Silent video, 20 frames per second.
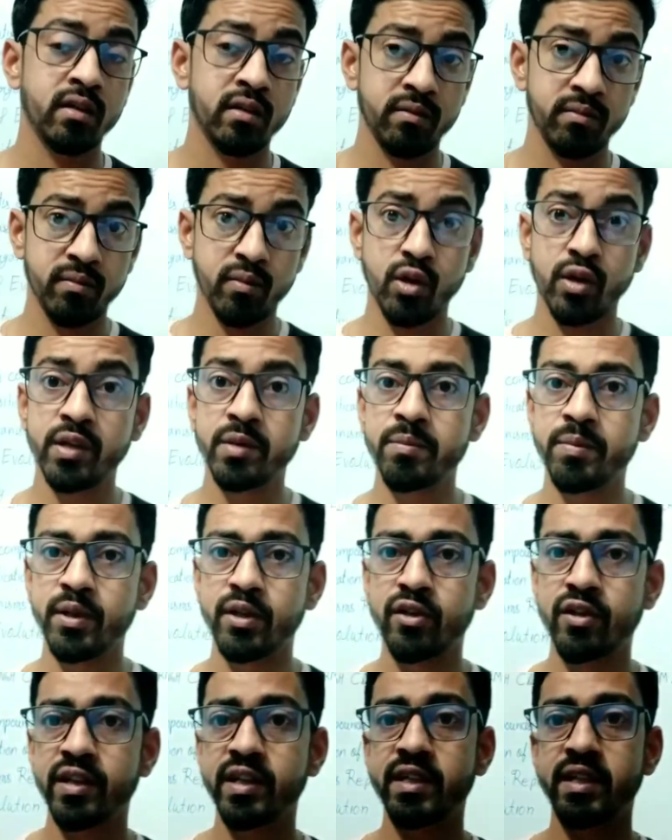modern
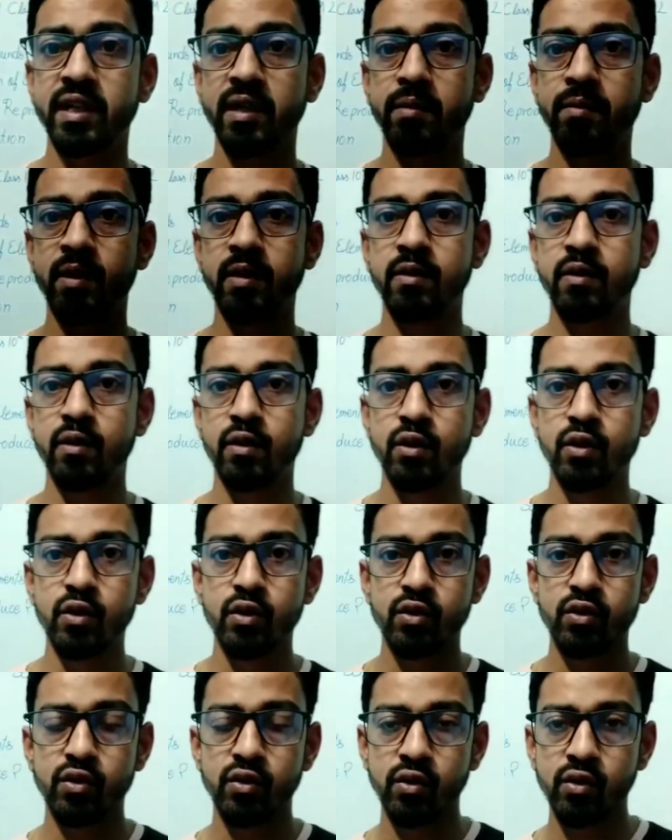periodic table.
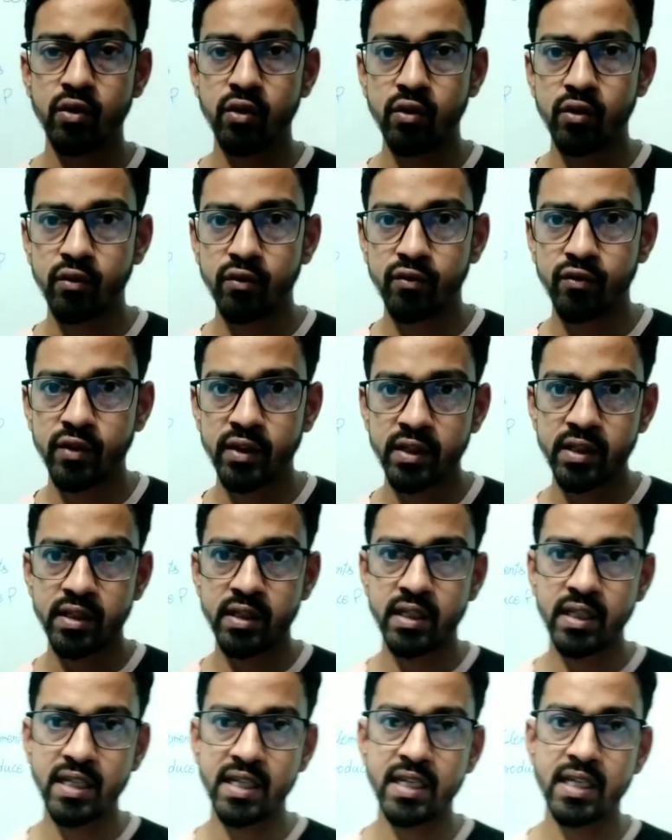So
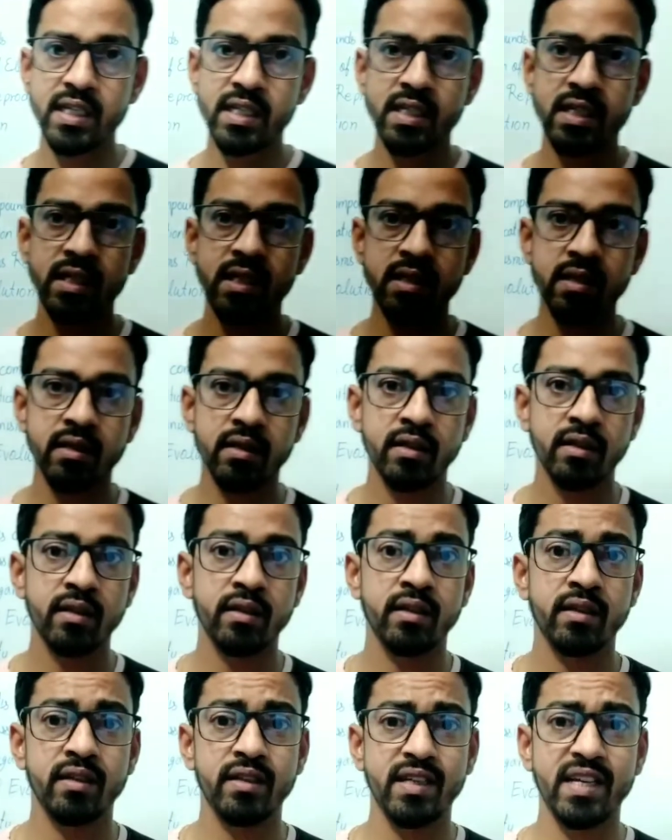first is
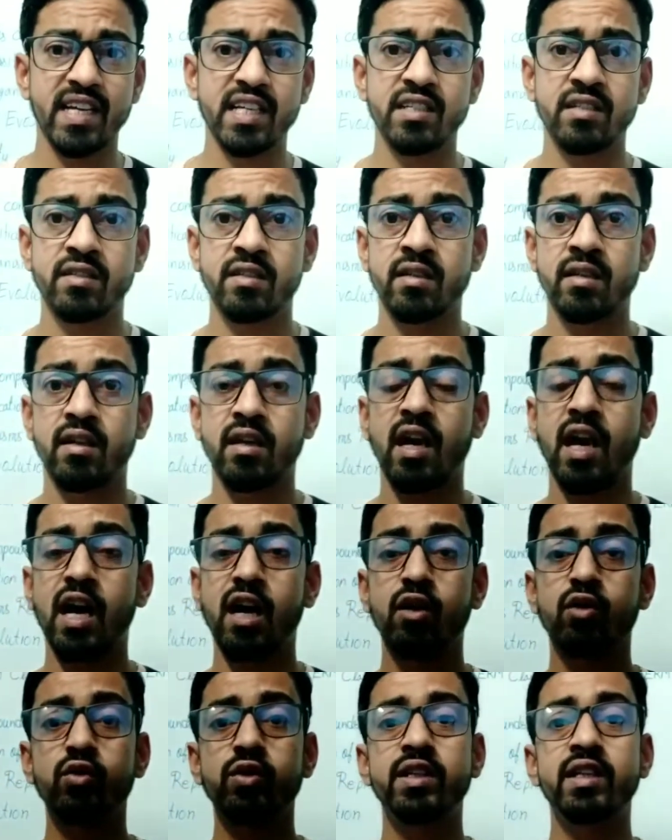
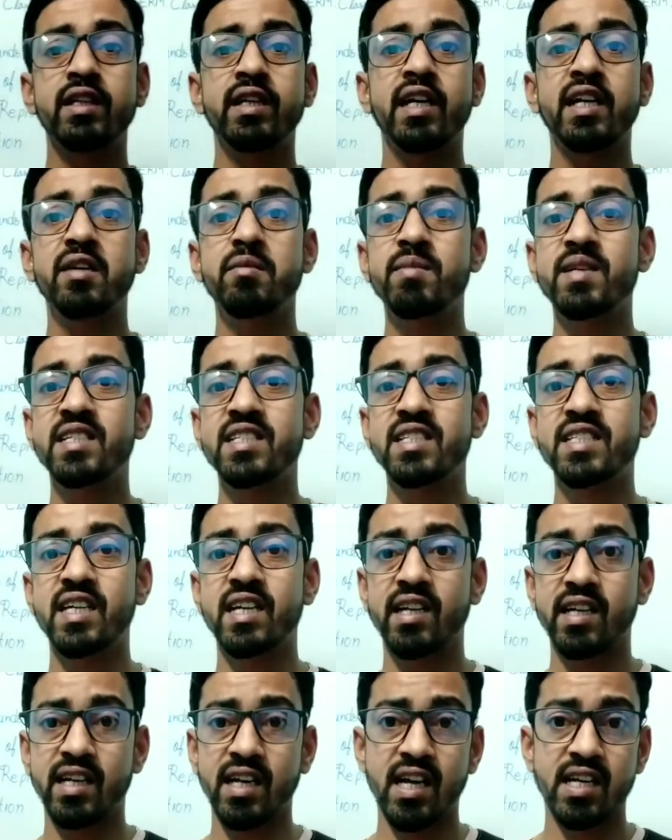how the elements are
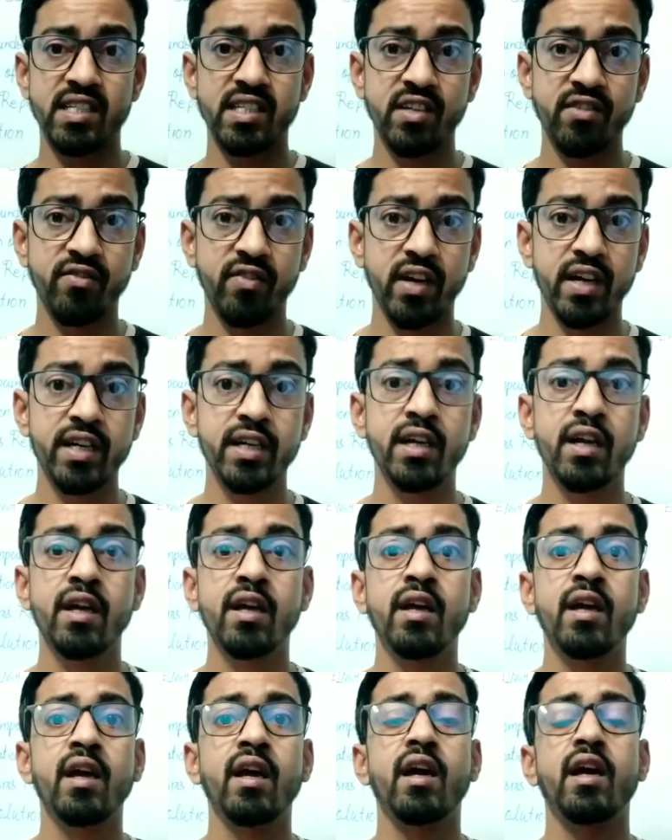classified,
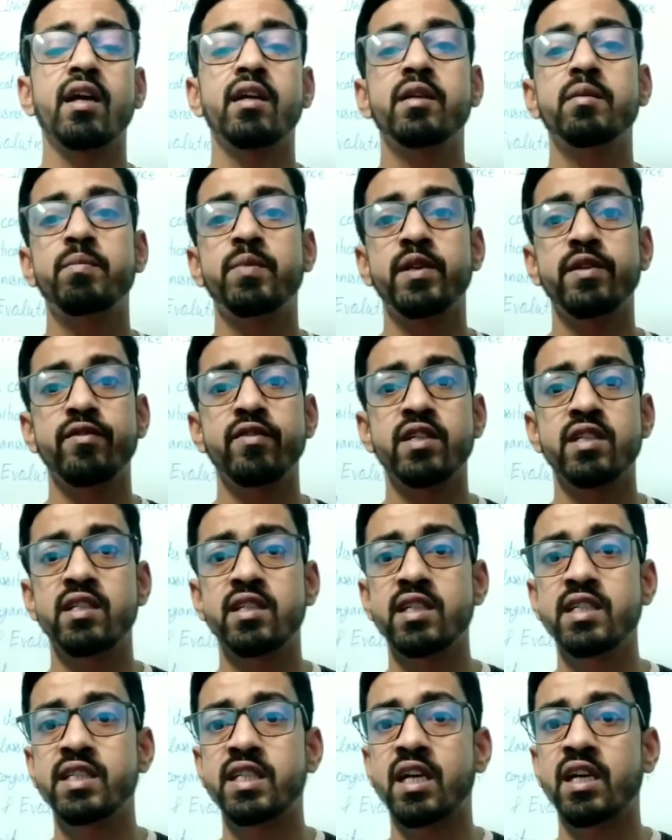and
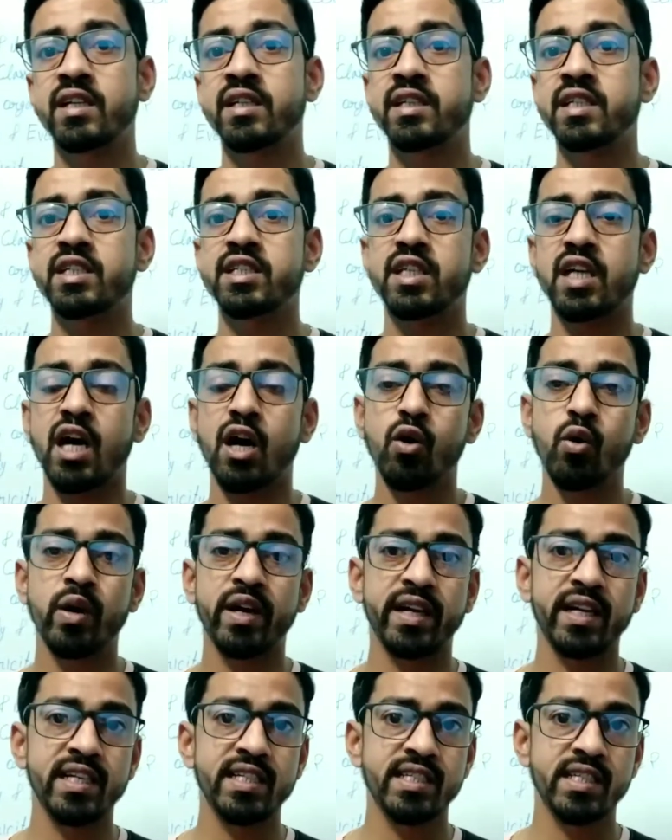previously scientists how
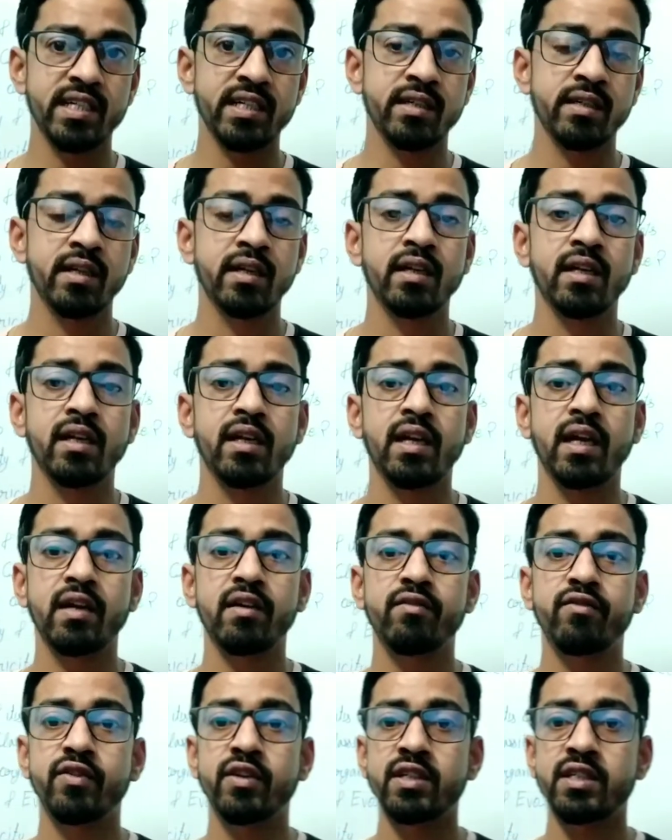arrange it.
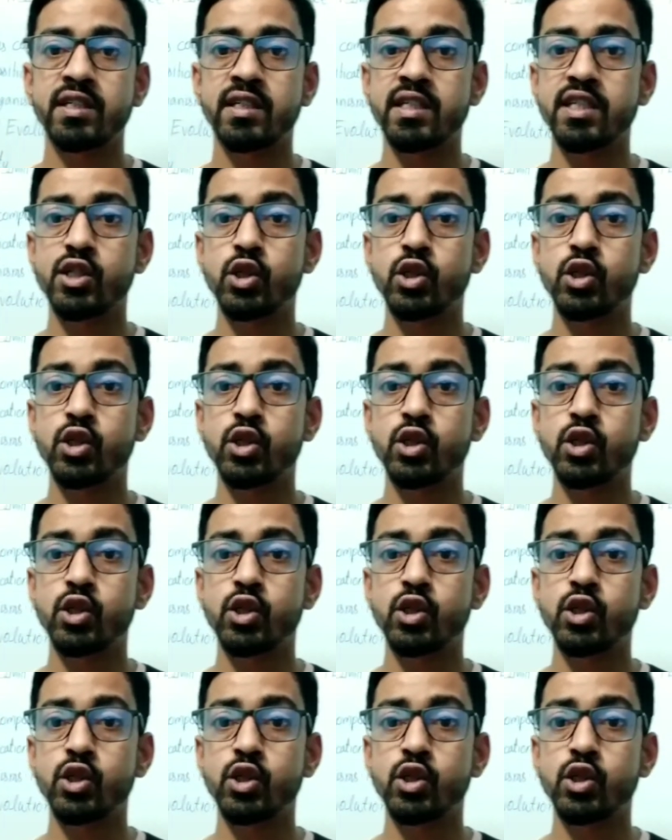Like first is